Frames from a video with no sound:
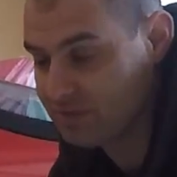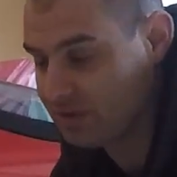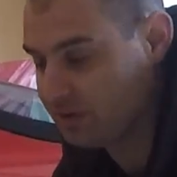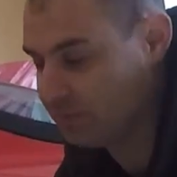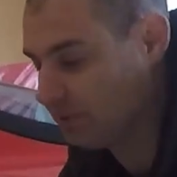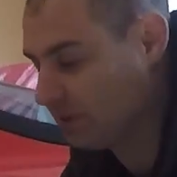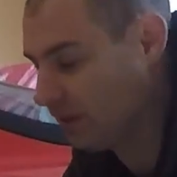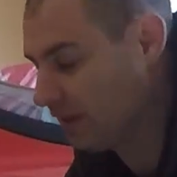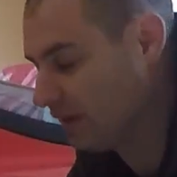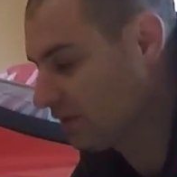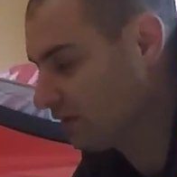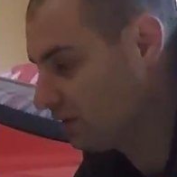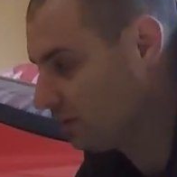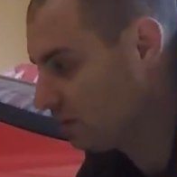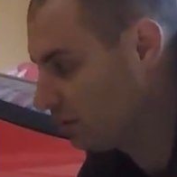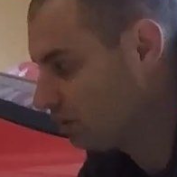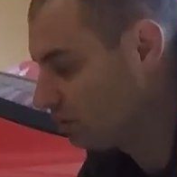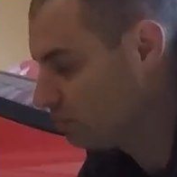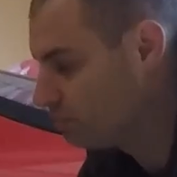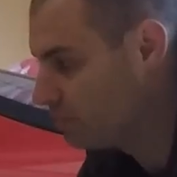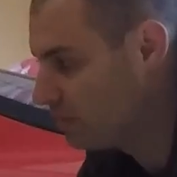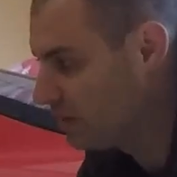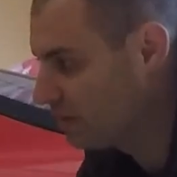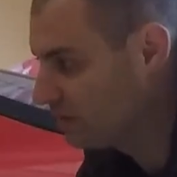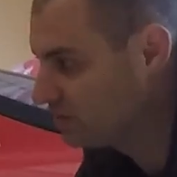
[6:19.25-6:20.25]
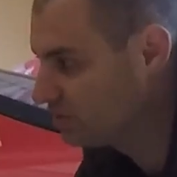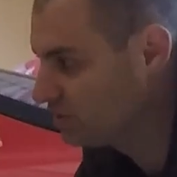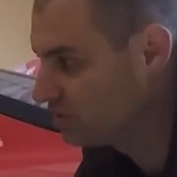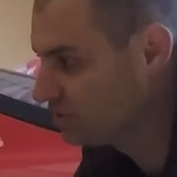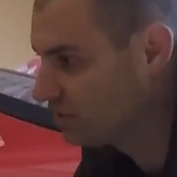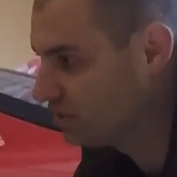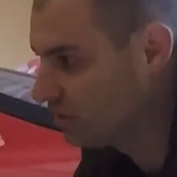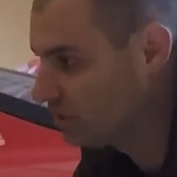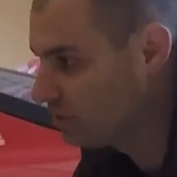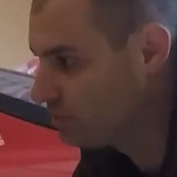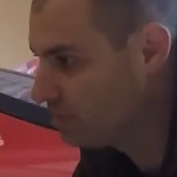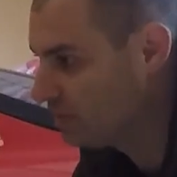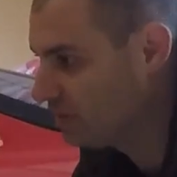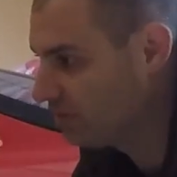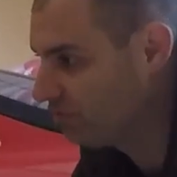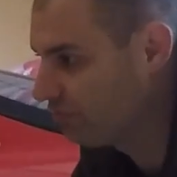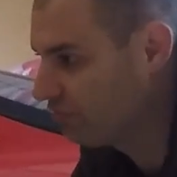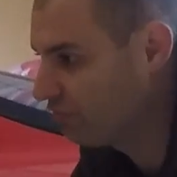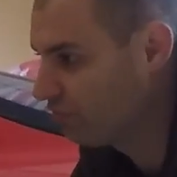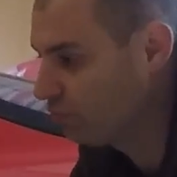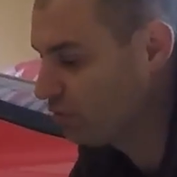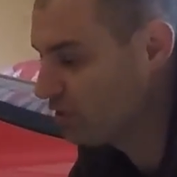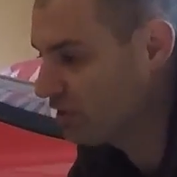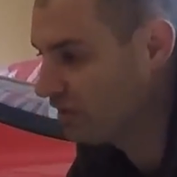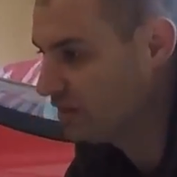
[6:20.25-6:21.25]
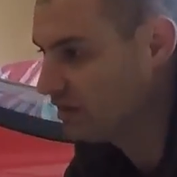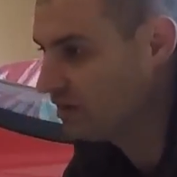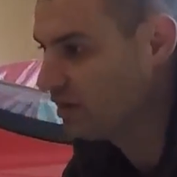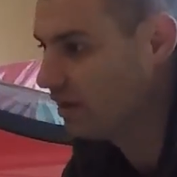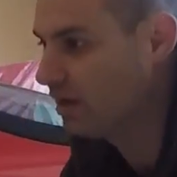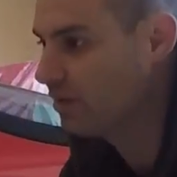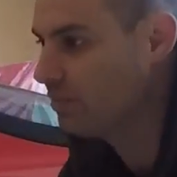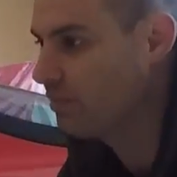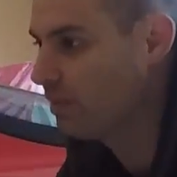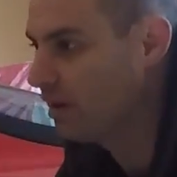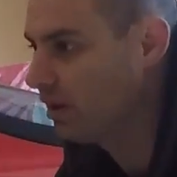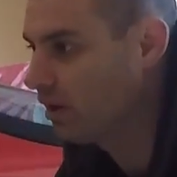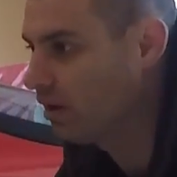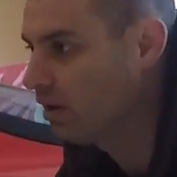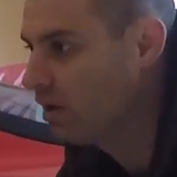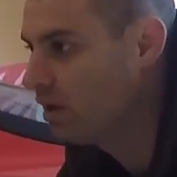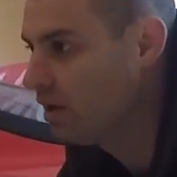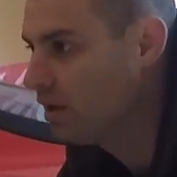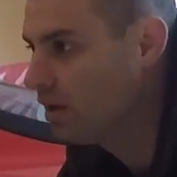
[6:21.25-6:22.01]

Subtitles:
I'm like, oh man, this is going to be a freaking nightmare.